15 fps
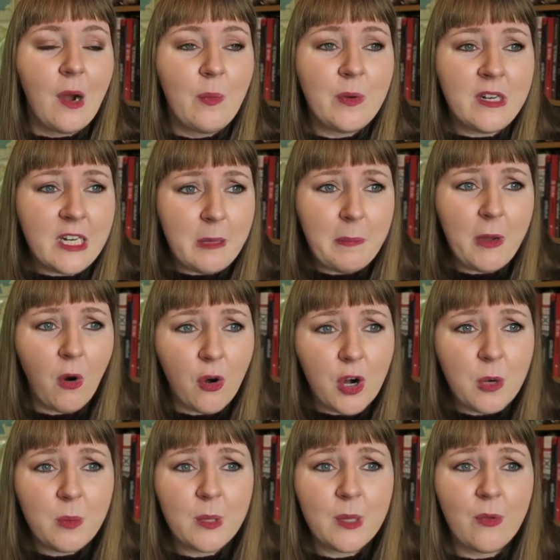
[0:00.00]
wouldn't it be
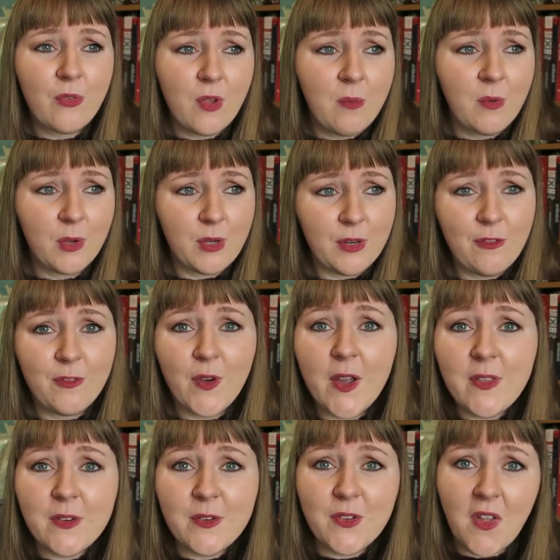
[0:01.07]
horrible if someone couldn't
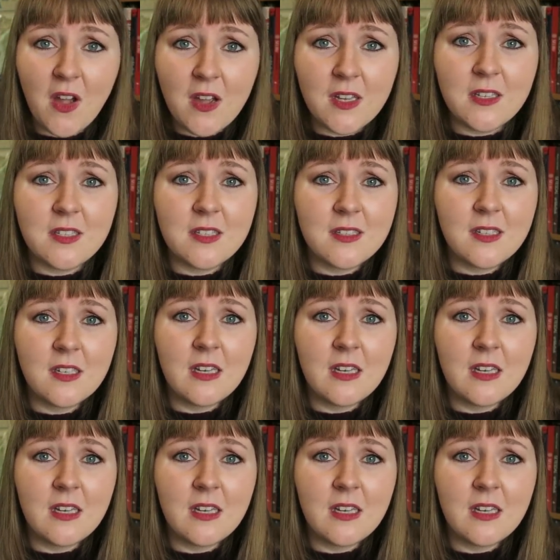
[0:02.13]
find their size?